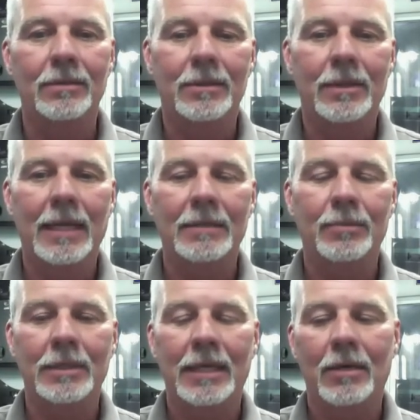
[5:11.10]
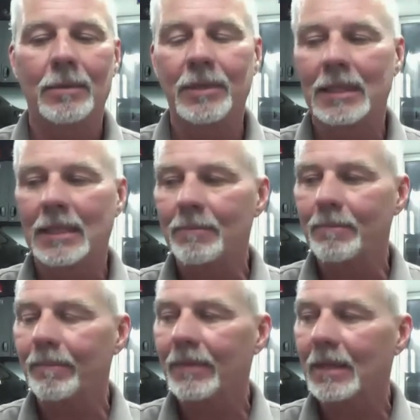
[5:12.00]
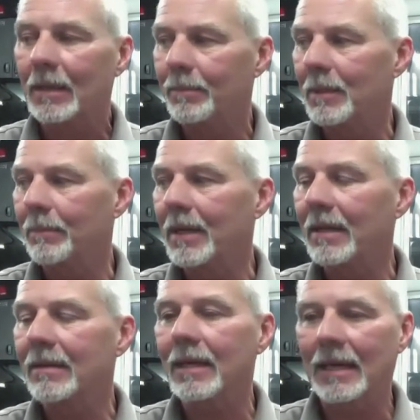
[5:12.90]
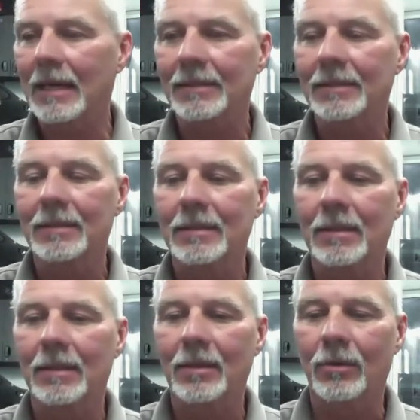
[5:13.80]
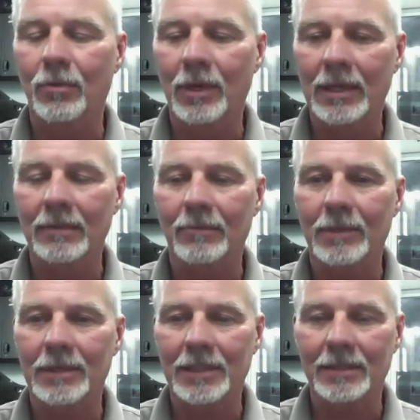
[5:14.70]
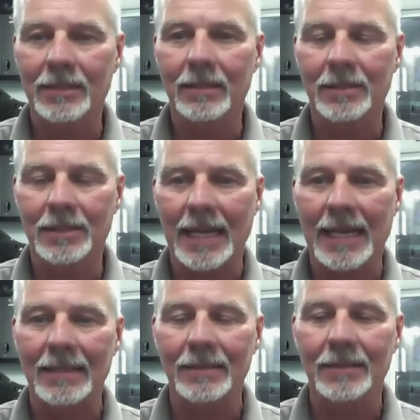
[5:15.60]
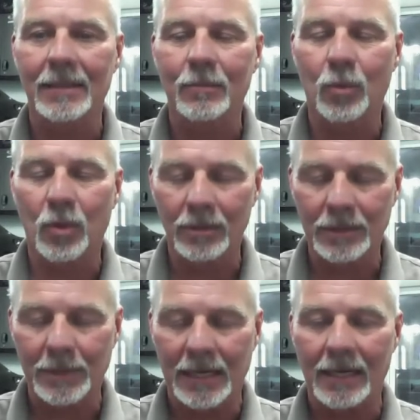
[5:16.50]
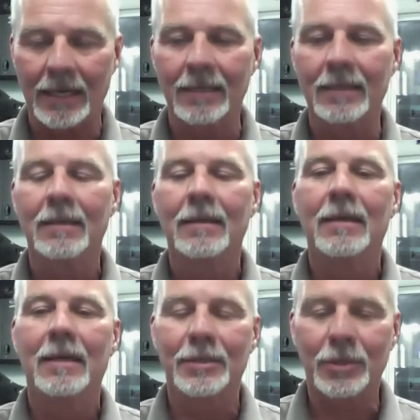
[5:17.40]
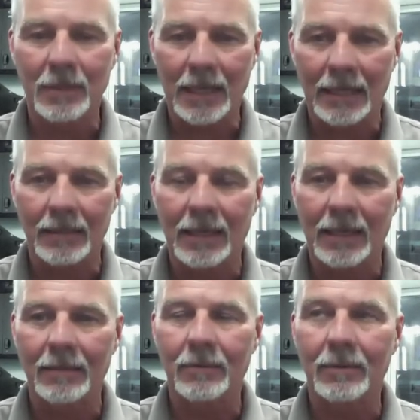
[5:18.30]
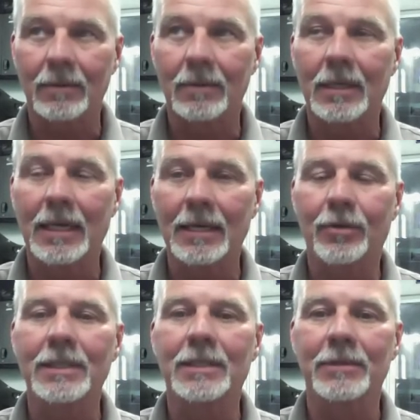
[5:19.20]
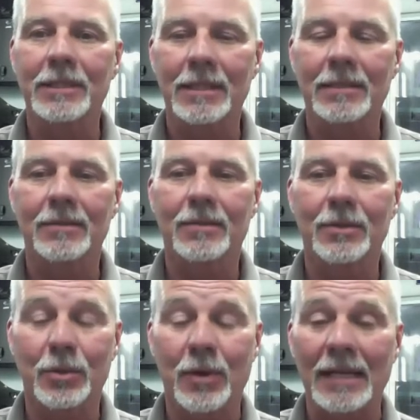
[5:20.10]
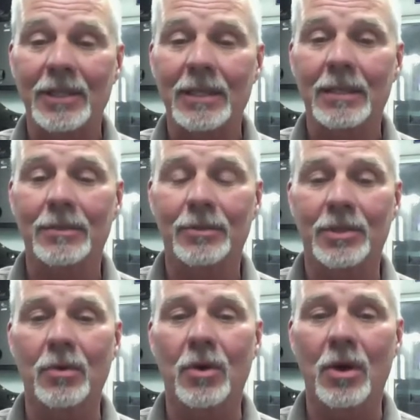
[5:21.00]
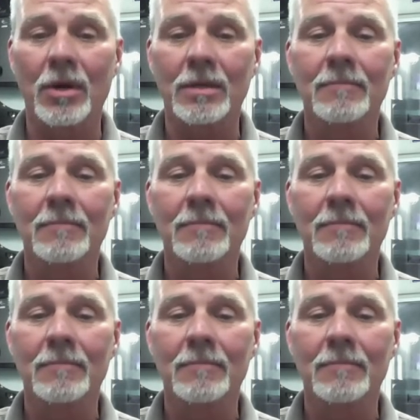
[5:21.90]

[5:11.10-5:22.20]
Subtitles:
So that's what they are. But the big thing is they're really resistant to stains and water spotting, and they increase the resistance to scratching because they're so hard.